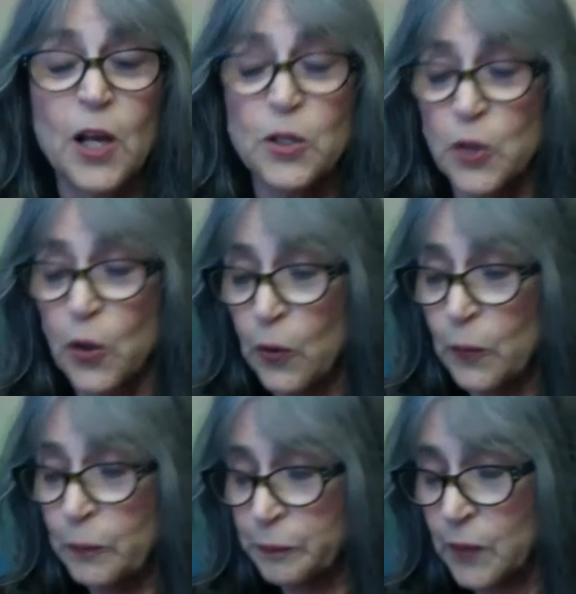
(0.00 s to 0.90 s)

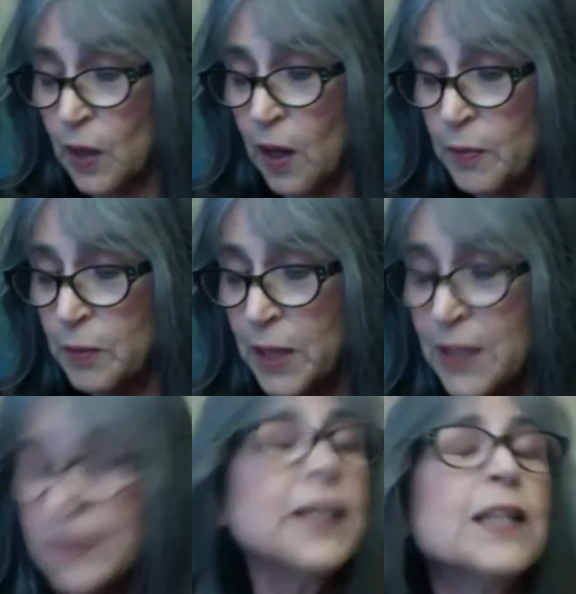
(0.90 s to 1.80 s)
So the
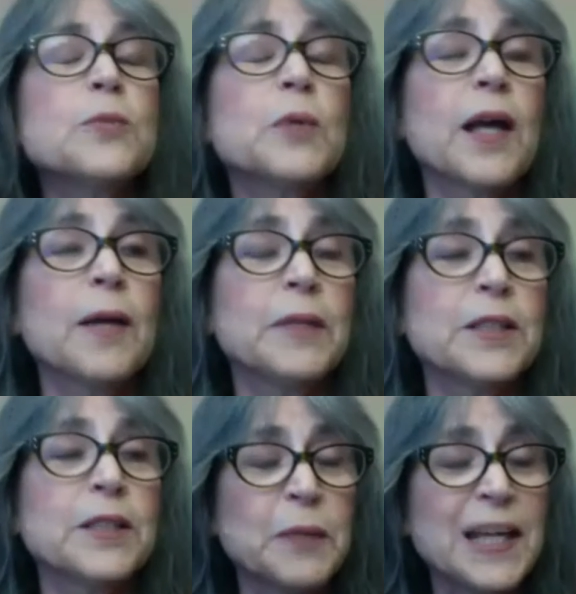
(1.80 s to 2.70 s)
main thing is when I'm
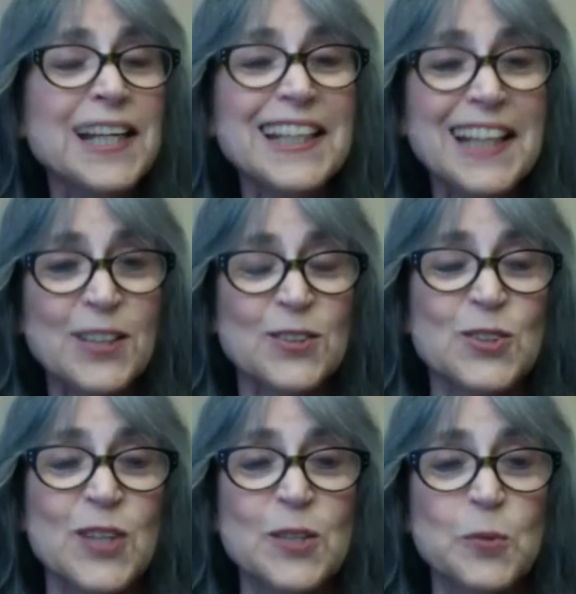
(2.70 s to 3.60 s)
explaining an
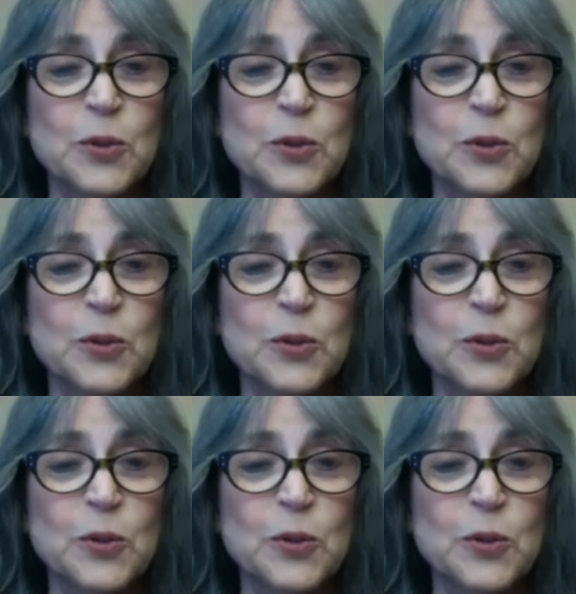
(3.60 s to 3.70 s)
exercise,